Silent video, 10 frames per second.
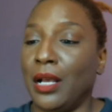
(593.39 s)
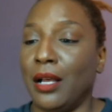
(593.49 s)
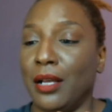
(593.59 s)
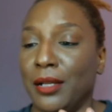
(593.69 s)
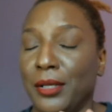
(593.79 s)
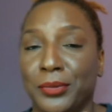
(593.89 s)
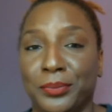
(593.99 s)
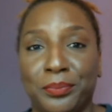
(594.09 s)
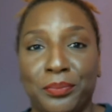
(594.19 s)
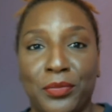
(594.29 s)

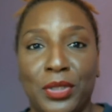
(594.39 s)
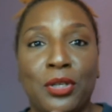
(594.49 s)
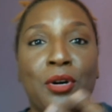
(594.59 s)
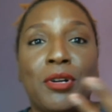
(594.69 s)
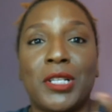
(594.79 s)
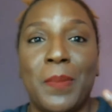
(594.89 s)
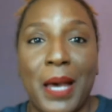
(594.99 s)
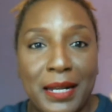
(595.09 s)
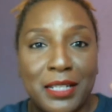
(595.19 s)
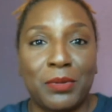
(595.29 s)
The
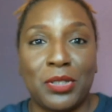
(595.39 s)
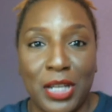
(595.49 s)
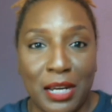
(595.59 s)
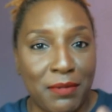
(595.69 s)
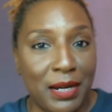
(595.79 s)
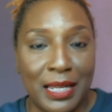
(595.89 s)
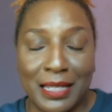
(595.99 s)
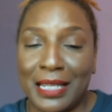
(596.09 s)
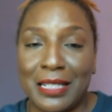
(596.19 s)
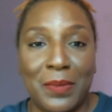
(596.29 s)
correspondence with Shea
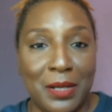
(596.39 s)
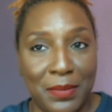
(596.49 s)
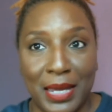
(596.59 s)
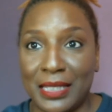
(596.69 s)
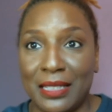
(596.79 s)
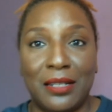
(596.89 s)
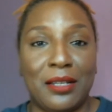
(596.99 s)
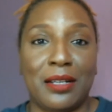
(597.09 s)
Radiance has been amazing.